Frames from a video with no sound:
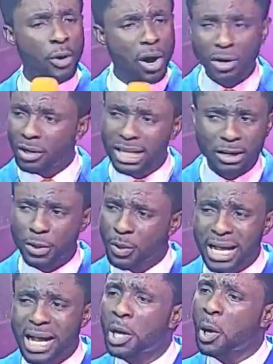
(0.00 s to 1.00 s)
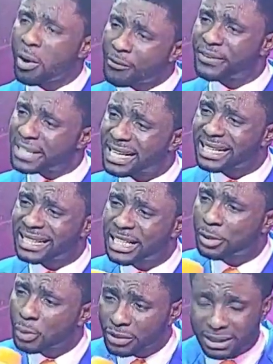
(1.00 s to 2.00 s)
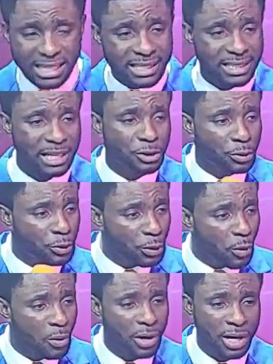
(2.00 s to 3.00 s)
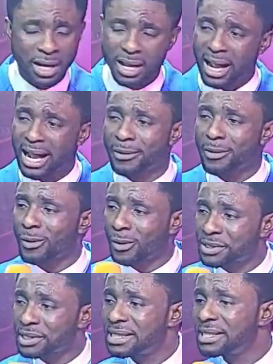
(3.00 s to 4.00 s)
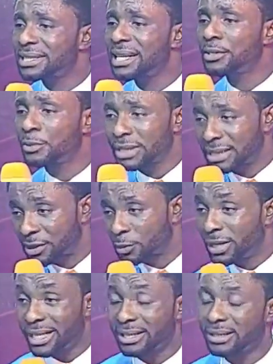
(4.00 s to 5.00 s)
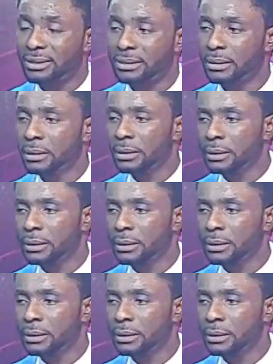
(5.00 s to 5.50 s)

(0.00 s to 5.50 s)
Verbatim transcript: If you honor the Lord, you can confidently do things that you know are not consistent with his will.